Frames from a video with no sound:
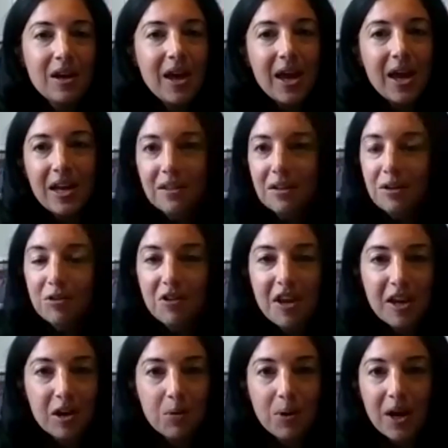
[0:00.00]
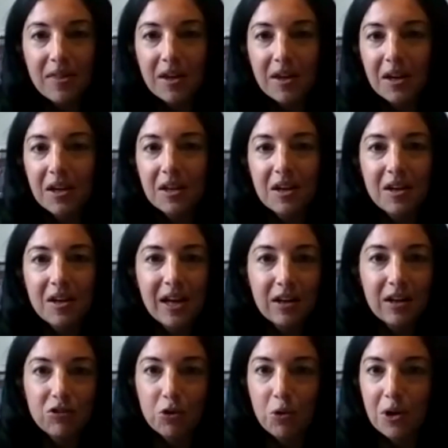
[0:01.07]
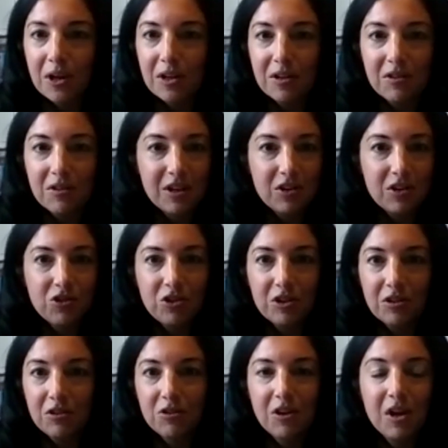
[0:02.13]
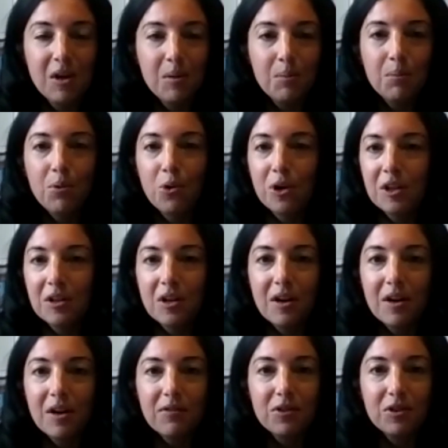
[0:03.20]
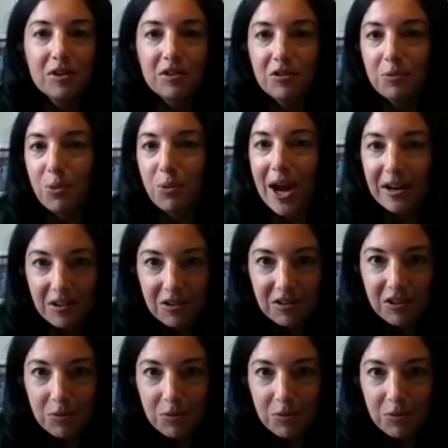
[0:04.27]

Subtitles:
any little takeaway that can enhance your organization's board and governance practices,